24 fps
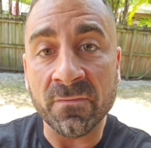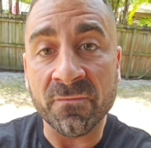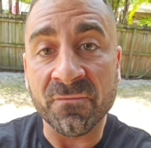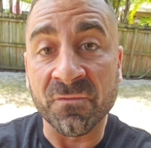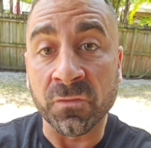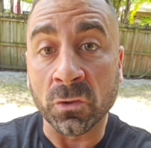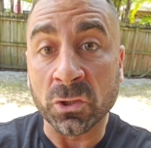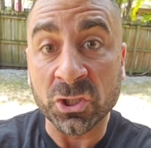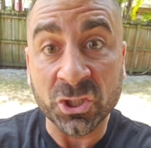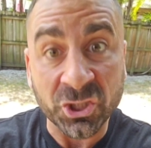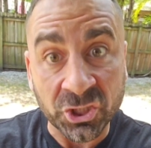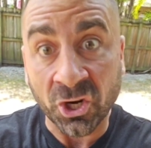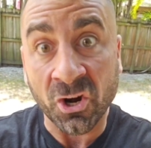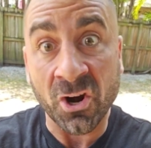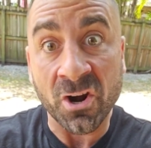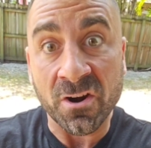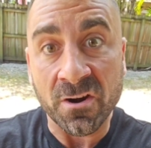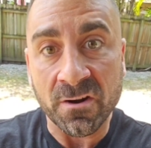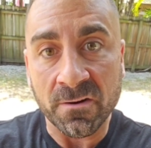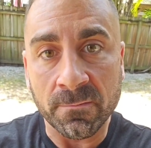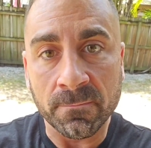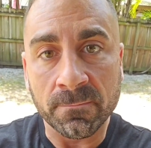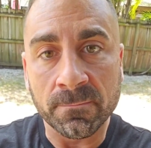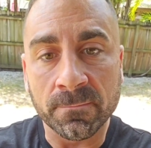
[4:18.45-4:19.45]
for
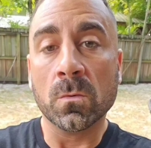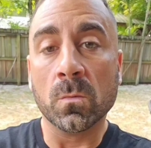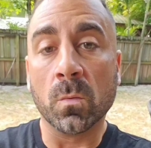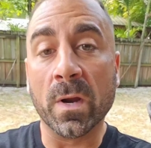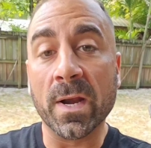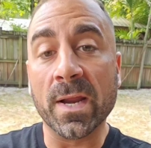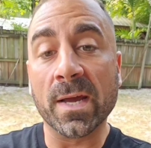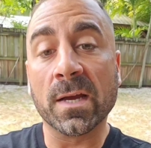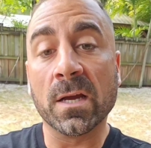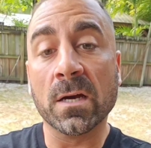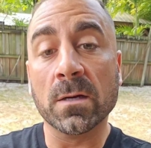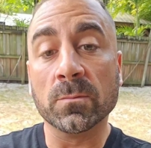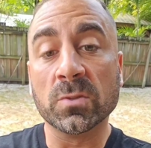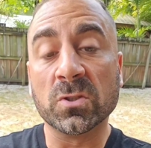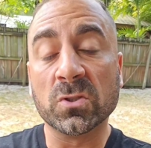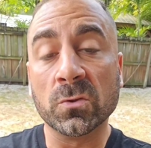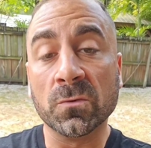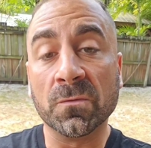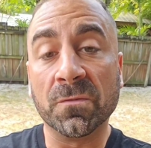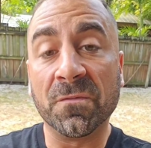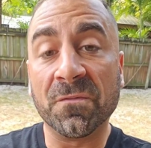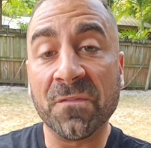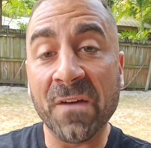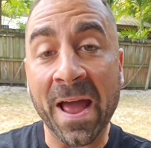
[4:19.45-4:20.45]
sure. When it
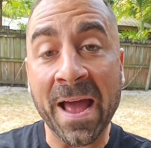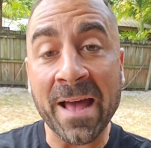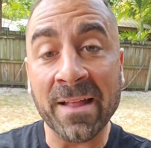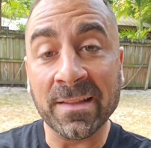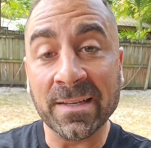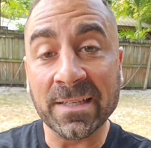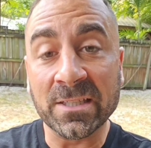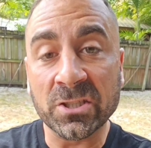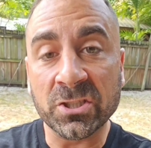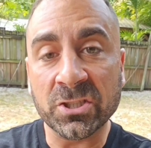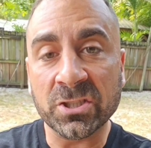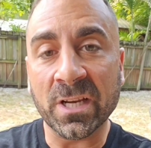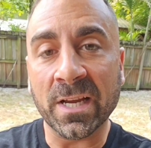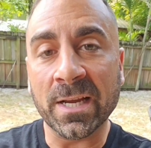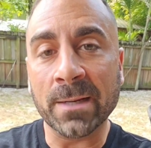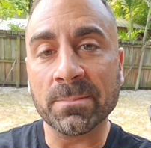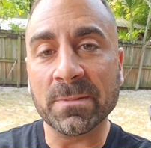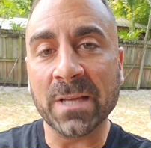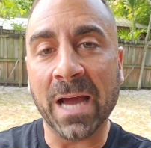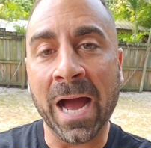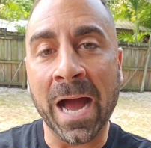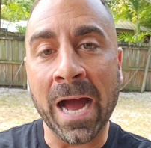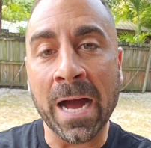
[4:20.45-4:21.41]
comes to phallic-shaped